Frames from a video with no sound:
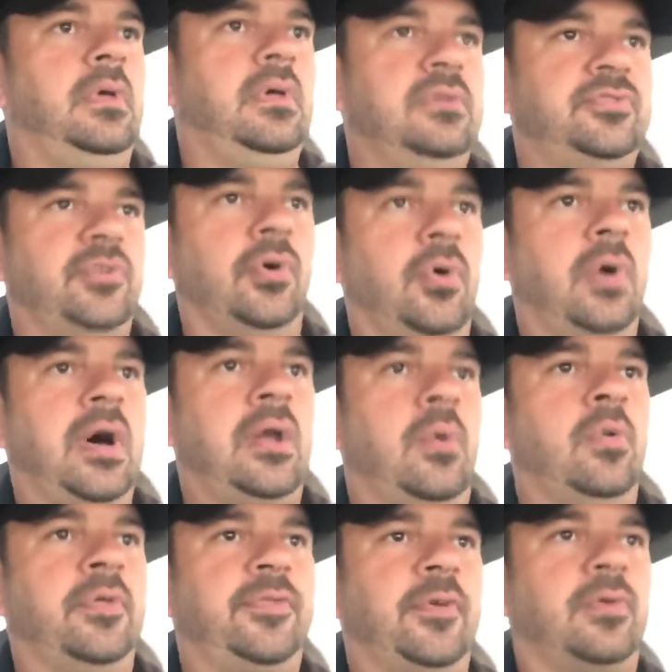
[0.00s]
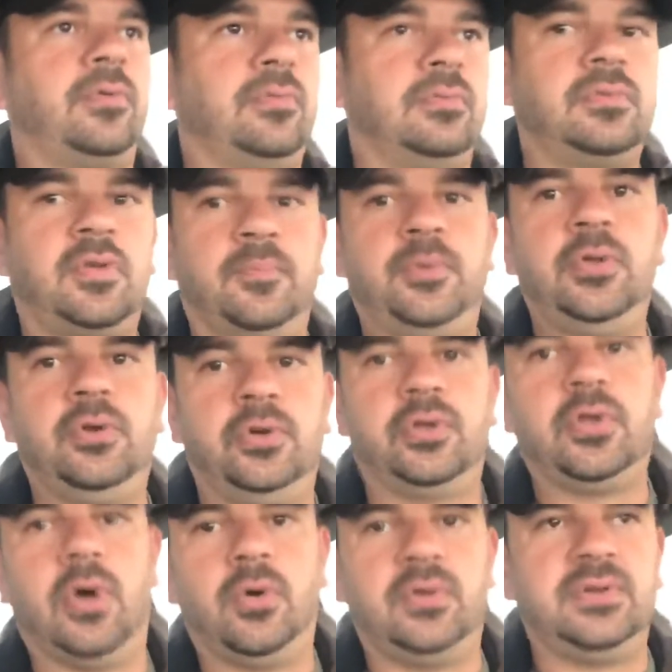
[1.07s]
So I don't want the computer to
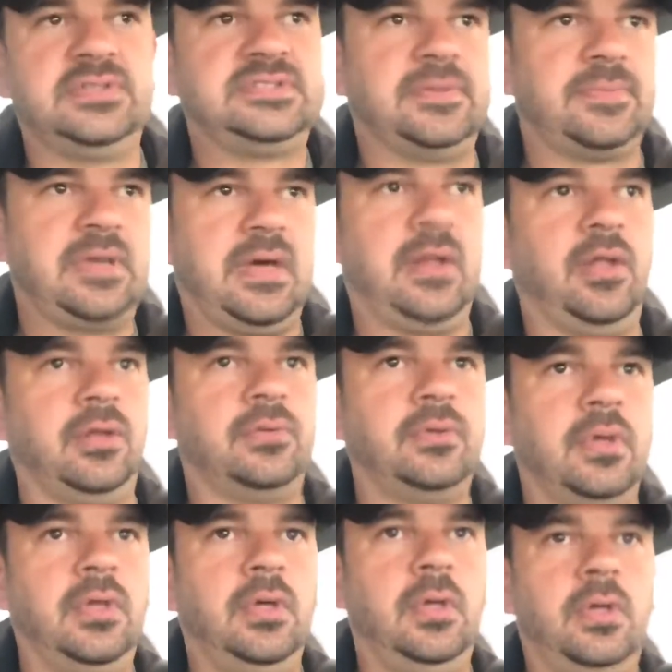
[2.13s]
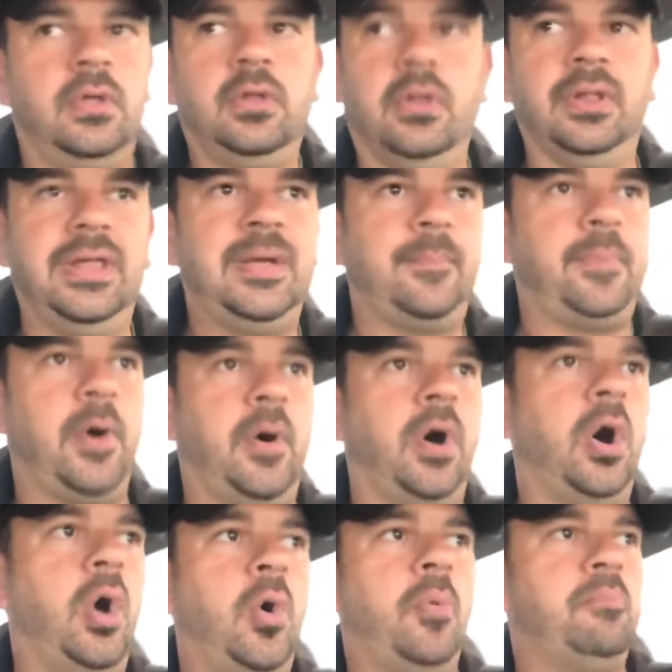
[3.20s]
go into some kind of limp
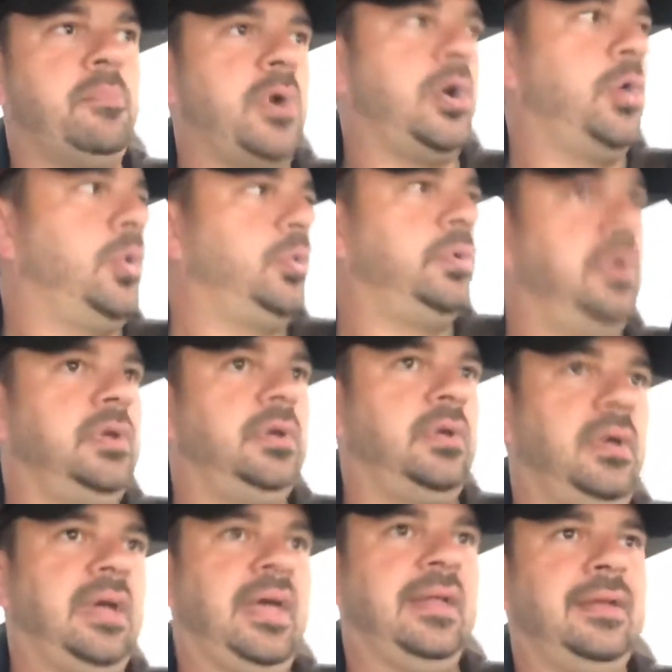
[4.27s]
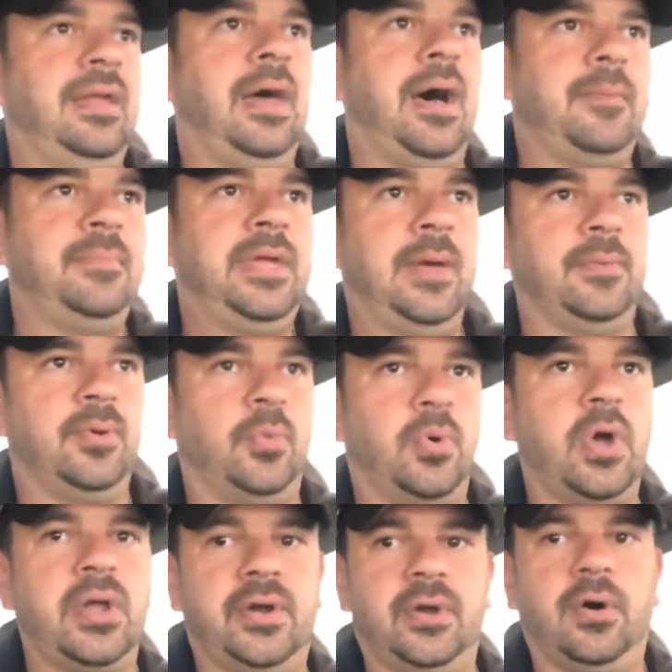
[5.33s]
home mode and not be able to
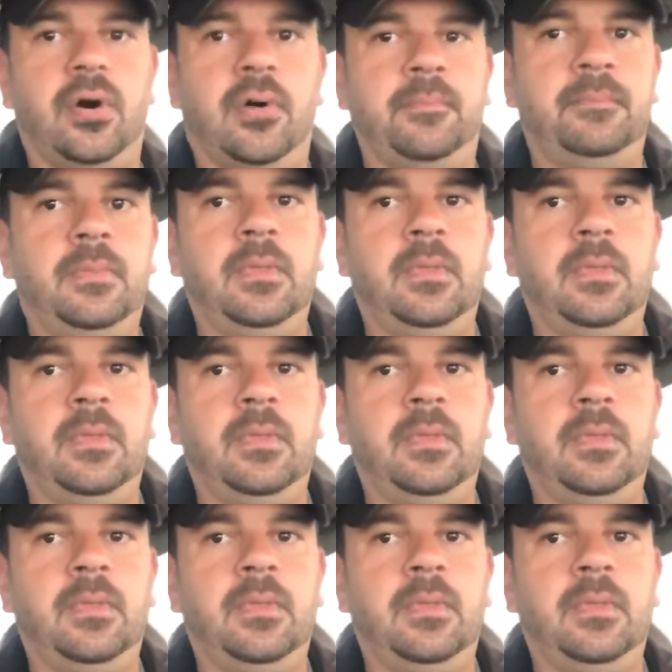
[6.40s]
run at all.